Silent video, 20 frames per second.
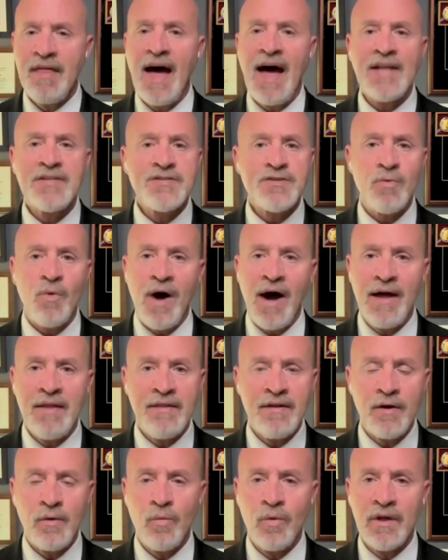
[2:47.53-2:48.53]
That's
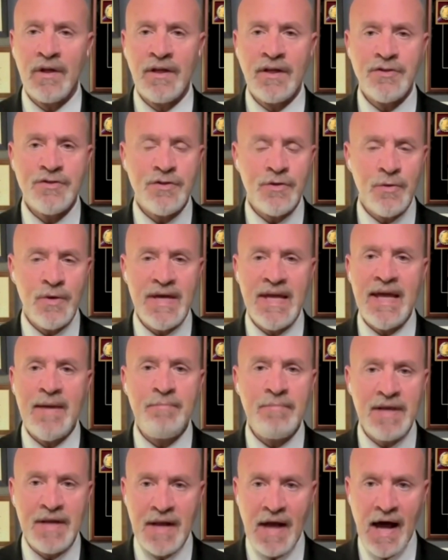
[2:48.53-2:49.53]
why they're willing to
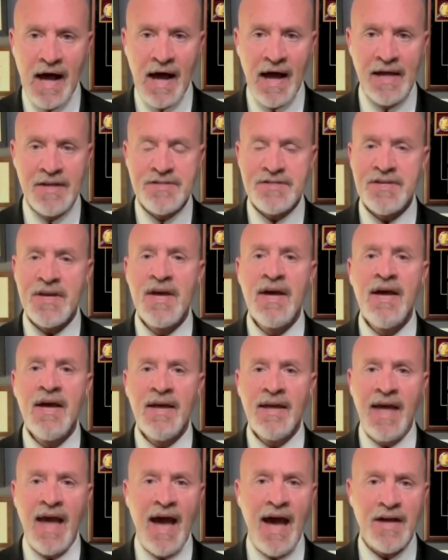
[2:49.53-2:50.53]
immunize
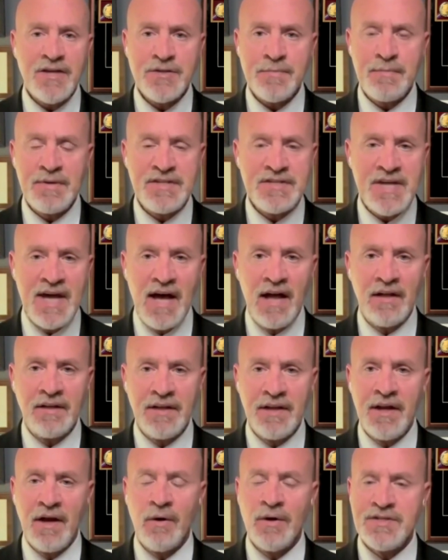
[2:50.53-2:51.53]
Kash
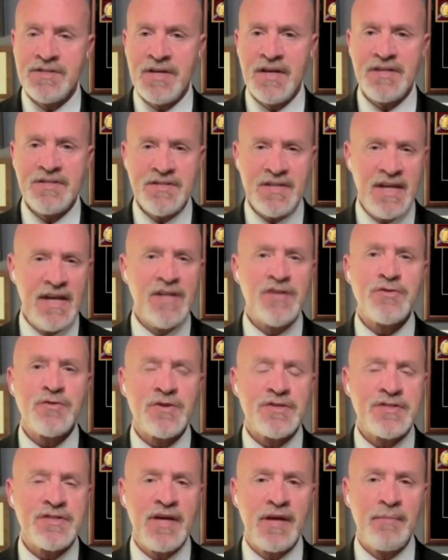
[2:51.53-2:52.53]
Patel. You know, it's
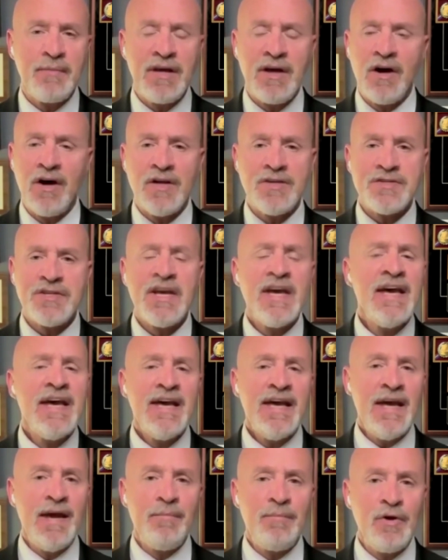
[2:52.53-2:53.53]
interesting because
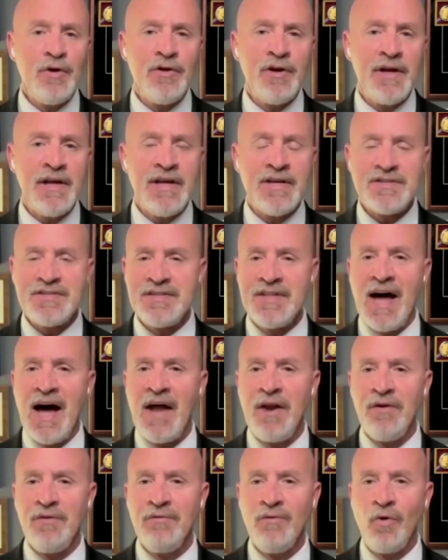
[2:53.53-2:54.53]
immunity is
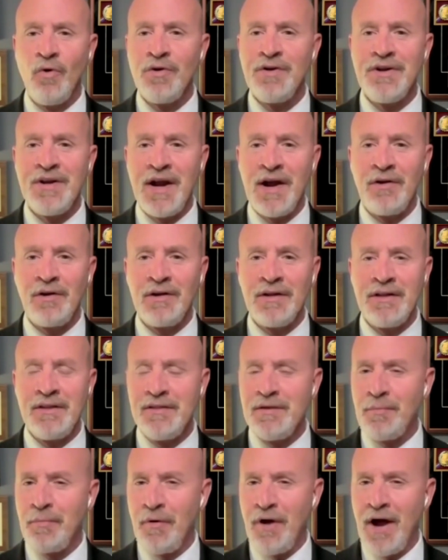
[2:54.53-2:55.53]
not ordinarily the